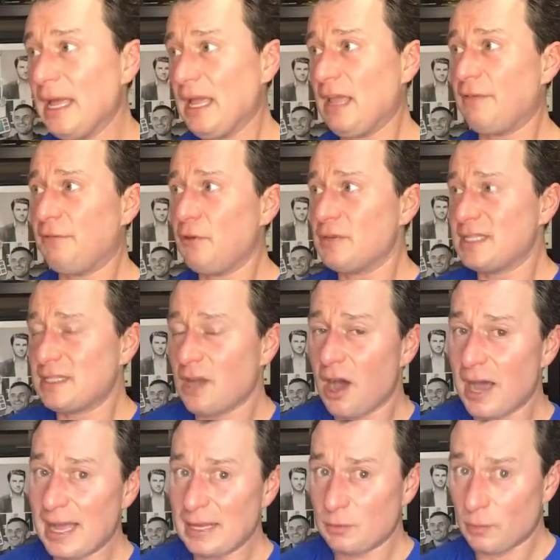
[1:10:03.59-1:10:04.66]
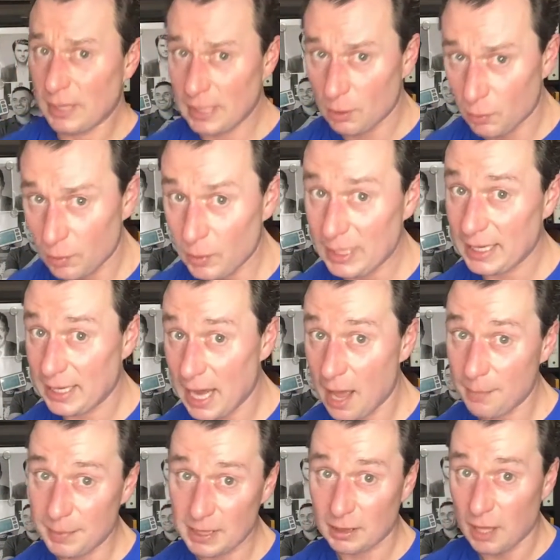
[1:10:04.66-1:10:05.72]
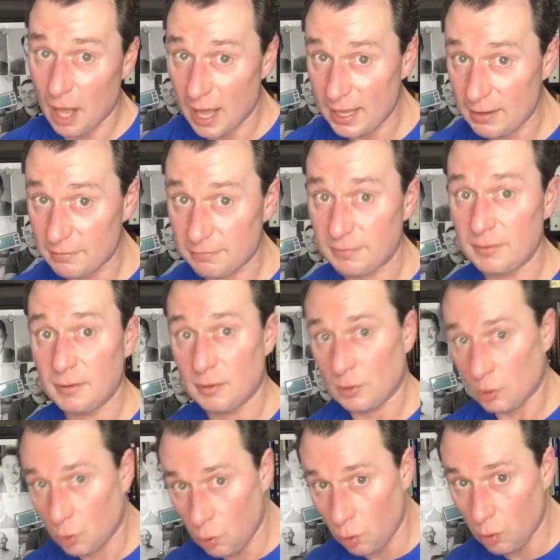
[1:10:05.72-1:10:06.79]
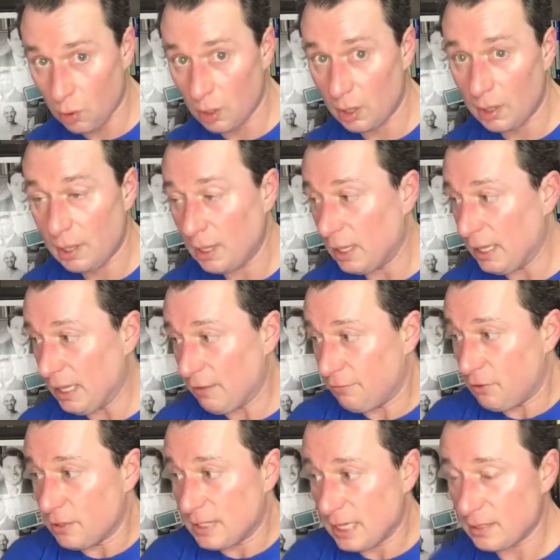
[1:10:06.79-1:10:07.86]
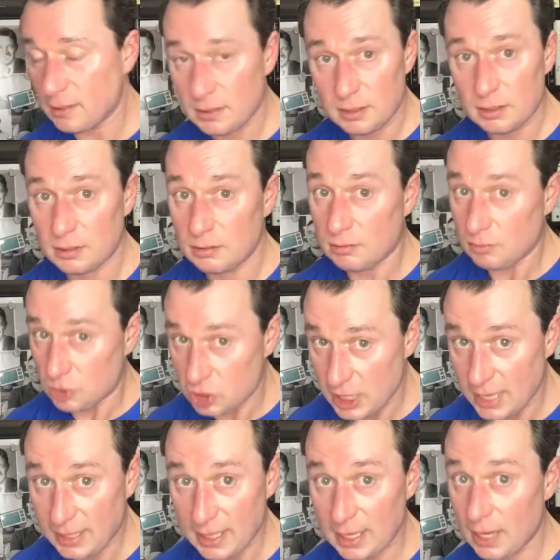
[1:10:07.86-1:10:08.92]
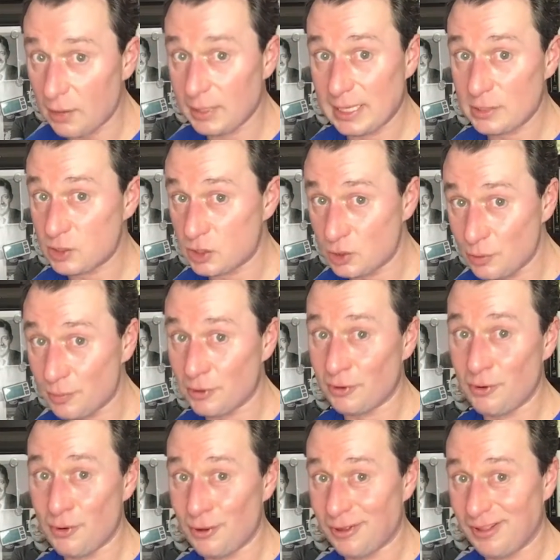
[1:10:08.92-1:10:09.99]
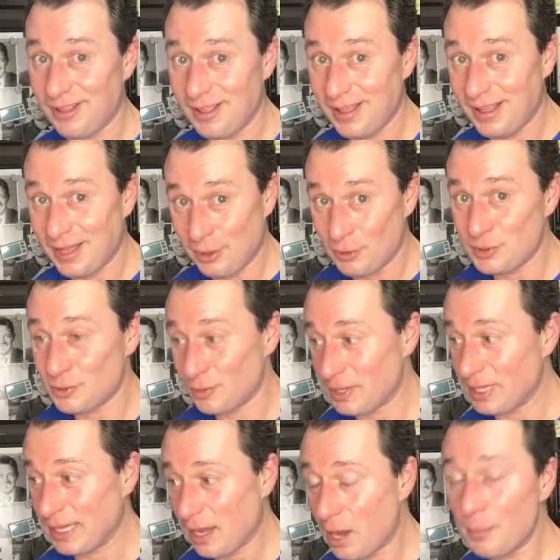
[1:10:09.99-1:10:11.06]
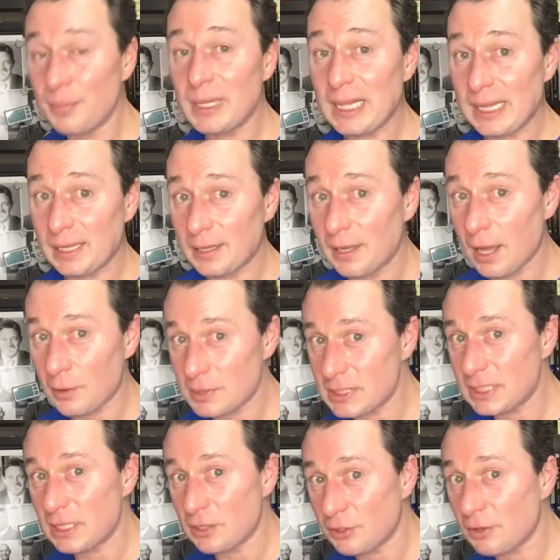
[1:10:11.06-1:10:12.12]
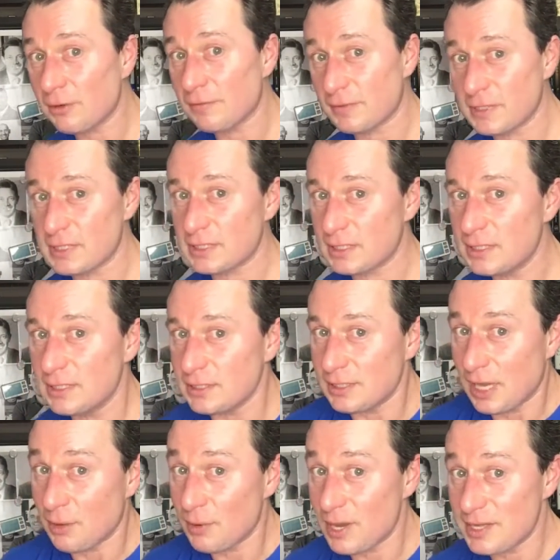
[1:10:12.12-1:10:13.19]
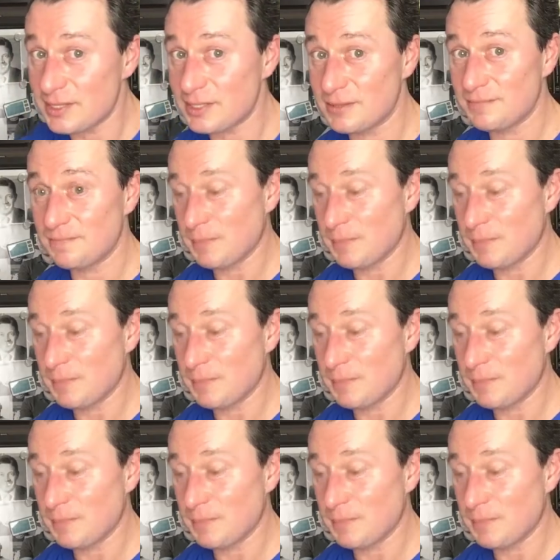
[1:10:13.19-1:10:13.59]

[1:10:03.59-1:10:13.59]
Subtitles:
If you saw it when it happened live, cool. If you didn't, check it out. It's super cool. It was really humbling. I was a little nervous. I was.